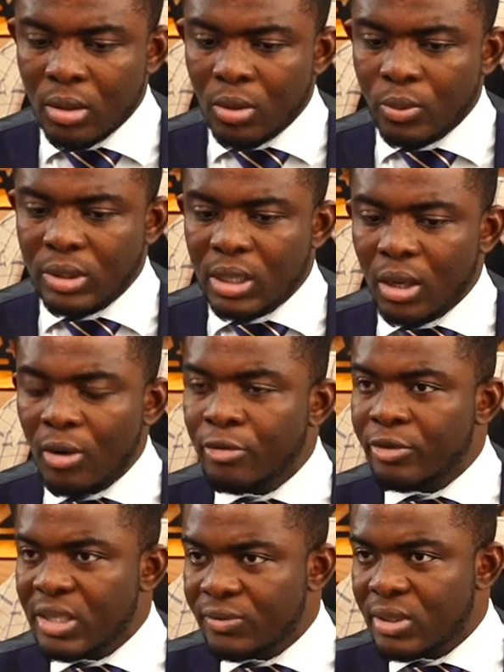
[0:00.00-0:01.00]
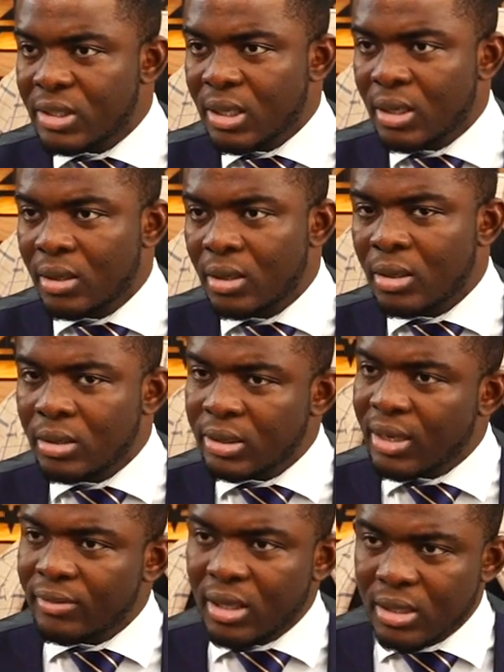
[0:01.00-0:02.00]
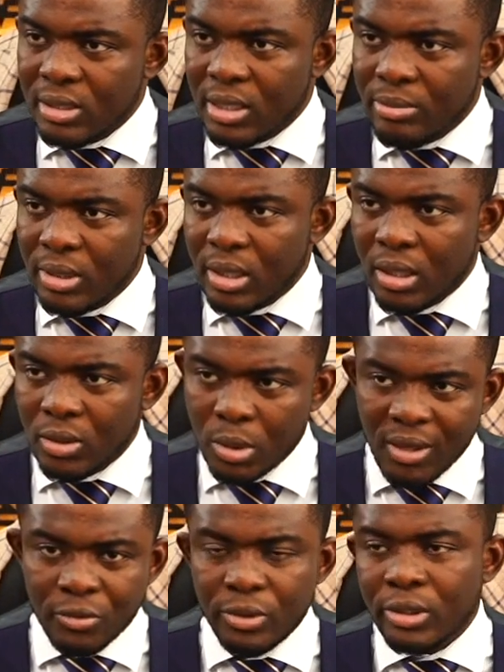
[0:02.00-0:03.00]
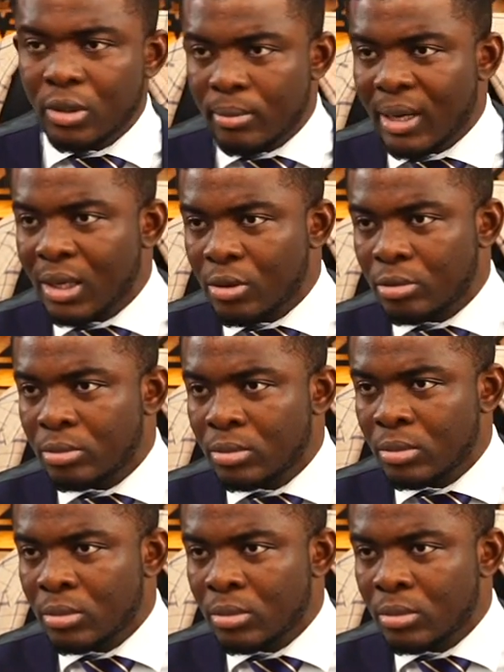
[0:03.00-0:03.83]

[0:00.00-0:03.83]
with a conference visa. Then after the seminar, you have to return back home.